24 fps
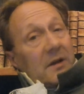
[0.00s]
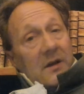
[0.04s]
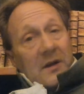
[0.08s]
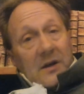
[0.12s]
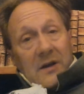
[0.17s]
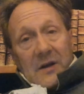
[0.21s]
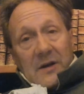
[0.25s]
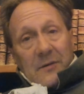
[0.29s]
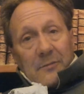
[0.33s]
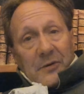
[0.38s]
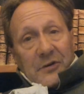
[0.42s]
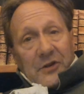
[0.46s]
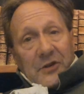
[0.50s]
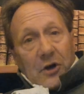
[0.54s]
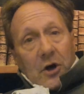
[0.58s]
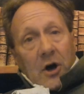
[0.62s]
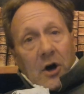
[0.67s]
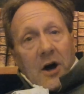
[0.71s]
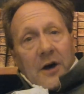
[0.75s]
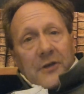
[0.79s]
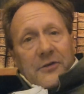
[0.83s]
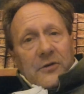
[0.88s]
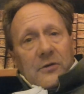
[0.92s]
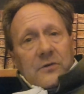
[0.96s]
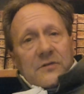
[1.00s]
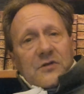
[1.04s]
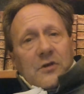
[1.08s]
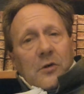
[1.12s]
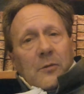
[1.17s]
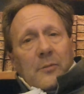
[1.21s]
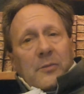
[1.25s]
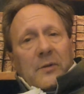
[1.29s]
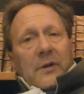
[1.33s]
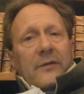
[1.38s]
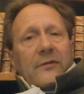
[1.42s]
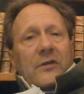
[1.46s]
But the authors are
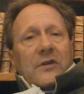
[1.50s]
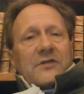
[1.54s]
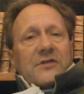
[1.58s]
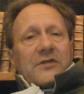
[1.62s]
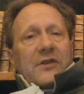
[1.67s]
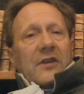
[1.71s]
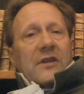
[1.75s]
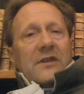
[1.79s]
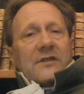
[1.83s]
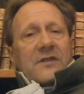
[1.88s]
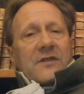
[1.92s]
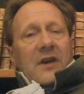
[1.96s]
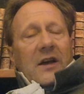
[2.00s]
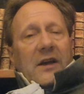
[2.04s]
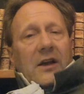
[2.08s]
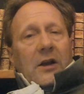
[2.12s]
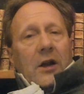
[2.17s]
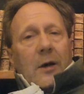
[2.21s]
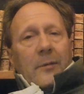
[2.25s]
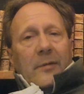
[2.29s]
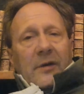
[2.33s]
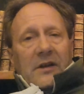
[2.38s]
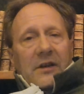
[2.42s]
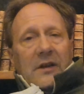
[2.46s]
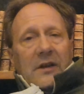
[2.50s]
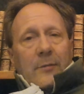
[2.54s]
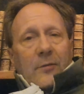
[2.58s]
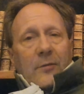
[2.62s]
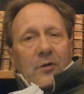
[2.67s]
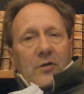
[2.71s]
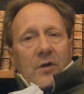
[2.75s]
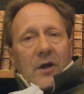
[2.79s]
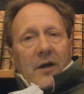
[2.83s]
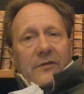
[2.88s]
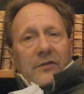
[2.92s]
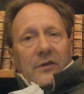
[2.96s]
oblivious to these economic and
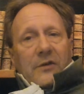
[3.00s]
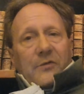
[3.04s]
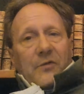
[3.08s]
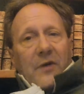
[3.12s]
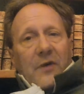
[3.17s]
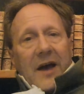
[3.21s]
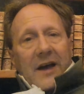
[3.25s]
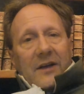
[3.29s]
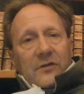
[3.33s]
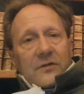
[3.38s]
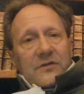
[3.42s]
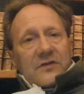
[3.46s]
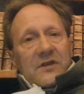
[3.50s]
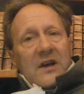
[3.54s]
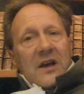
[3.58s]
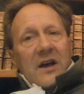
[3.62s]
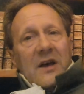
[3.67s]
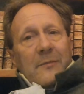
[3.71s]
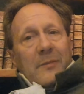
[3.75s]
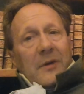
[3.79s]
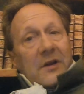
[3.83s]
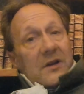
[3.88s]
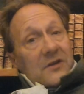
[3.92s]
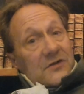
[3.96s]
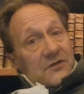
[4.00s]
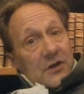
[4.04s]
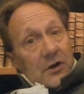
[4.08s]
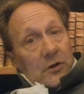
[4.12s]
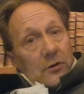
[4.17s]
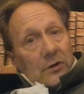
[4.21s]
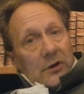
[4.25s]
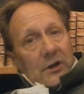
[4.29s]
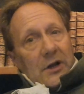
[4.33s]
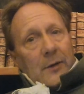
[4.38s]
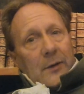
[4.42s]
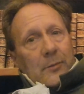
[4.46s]
demographic factors because they're
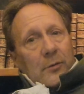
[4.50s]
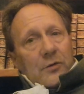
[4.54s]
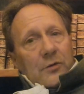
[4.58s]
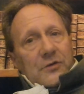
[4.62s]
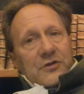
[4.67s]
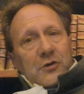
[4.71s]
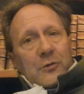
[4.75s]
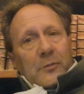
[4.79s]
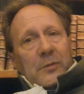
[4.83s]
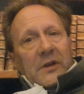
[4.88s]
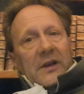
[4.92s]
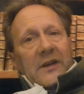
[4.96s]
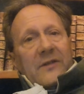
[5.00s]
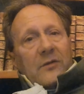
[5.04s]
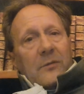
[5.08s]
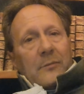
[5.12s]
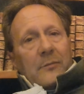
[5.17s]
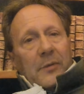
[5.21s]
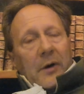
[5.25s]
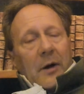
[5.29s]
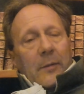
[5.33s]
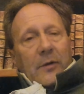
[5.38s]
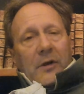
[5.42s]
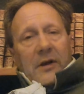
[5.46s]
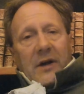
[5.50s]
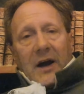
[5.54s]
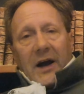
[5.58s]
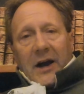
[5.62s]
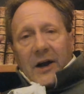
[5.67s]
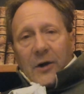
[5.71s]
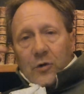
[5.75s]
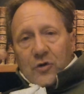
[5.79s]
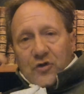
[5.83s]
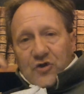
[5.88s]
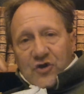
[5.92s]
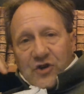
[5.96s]
liberals who believe in public
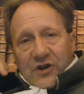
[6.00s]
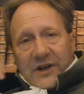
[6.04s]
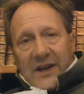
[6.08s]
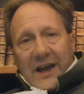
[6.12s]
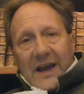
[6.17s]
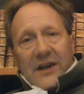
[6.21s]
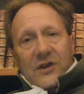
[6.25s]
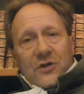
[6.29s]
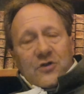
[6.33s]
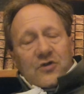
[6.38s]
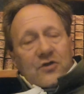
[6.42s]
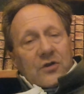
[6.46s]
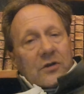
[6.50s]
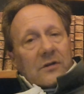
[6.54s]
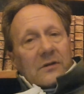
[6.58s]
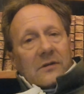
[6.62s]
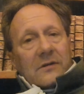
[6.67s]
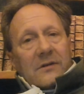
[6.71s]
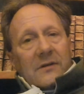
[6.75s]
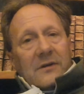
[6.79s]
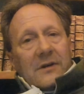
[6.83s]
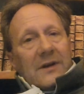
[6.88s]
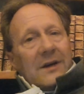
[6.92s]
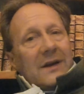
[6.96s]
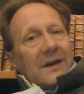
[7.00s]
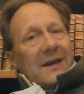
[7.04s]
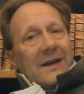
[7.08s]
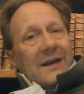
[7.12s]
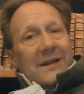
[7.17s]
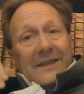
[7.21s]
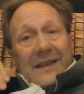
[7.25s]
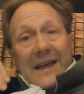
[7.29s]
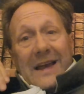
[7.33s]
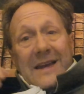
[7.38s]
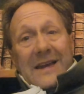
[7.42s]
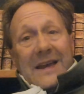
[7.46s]
higher education.
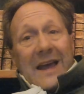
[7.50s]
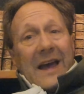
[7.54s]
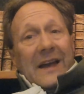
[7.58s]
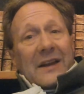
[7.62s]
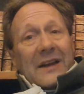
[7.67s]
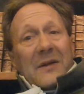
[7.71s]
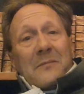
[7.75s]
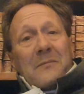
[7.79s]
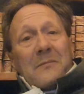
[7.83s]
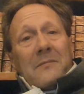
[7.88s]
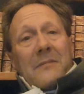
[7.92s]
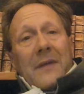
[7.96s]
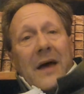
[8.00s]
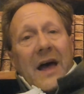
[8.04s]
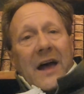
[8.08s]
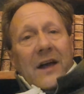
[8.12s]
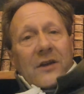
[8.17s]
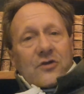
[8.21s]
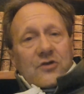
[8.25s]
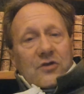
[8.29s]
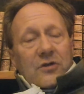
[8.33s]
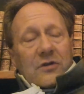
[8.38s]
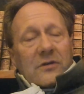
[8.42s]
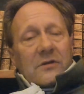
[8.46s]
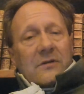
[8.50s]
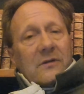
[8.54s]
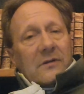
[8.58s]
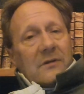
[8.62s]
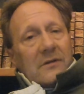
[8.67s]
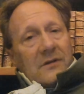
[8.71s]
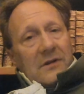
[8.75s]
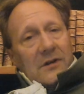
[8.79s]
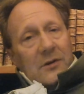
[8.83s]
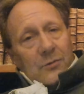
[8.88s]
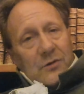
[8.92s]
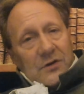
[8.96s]
They can't imagine
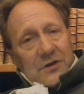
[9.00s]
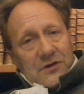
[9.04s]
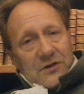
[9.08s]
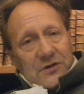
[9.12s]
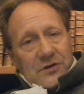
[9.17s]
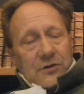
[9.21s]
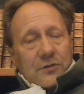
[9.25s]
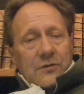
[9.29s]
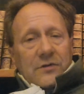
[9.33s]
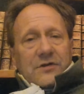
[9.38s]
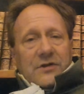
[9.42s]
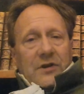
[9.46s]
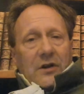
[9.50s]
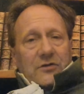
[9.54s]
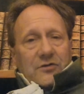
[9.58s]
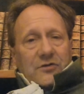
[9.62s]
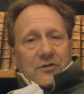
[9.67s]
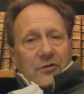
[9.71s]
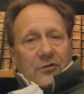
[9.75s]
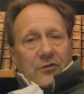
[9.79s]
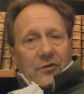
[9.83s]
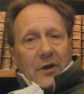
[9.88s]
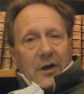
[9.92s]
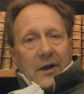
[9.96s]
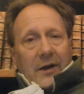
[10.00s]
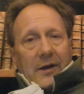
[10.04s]
it would do such a thing.